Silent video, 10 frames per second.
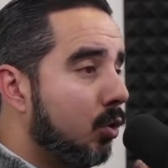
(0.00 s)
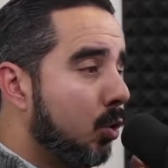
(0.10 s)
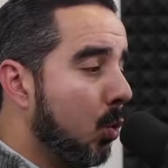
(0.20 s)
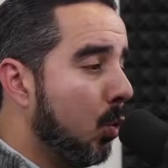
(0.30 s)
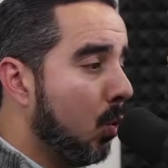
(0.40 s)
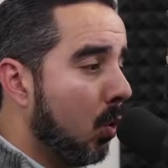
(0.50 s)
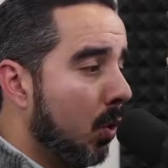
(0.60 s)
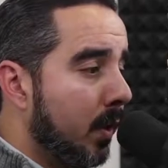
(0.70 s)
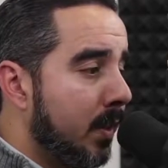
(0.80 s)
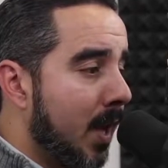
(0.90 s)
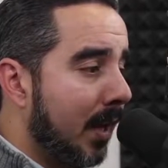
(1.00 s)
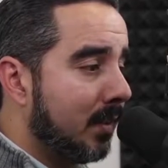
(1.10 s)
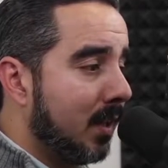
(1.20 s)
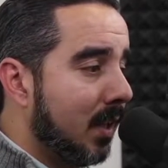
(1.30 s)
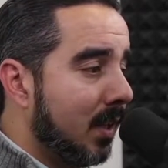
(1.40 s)
do
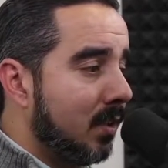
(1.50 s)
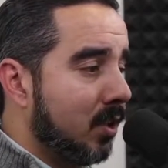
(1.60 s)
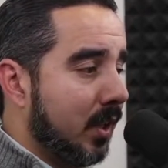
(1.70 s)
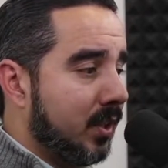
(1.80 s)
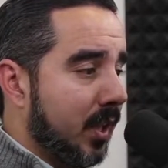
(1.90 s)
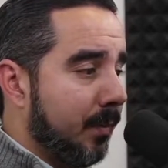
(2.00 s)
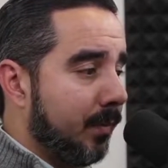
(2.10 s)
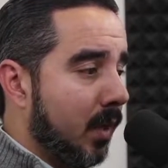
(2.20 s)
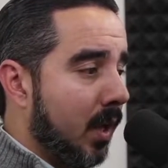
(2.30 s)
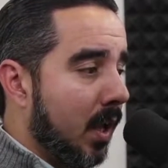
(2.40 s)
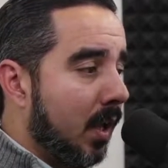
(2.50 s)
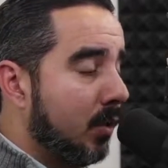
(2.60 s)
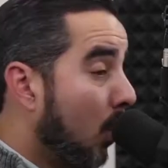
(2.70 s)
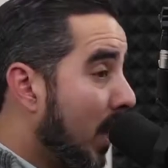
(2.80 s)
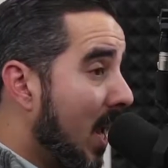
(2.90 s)
not touch it.
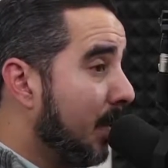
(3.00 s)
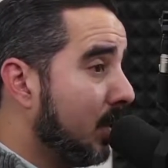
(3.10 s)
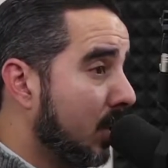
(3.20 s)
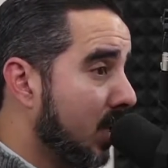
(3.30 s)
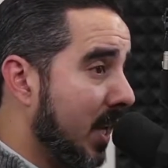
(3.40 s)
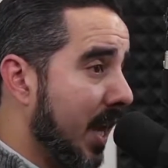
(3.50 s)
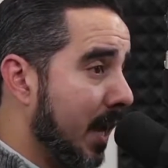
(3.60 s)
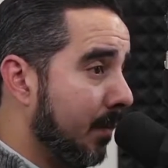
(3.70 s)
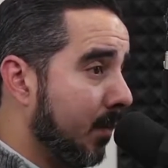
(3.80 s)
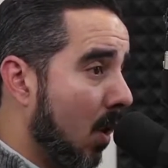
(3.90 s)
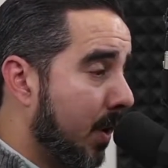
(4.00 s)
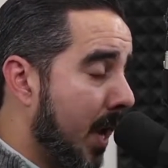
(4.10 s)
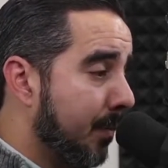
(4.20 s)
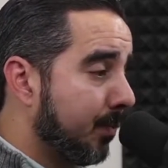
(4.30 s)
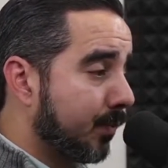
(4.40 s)
Don't ever touch it again, okay?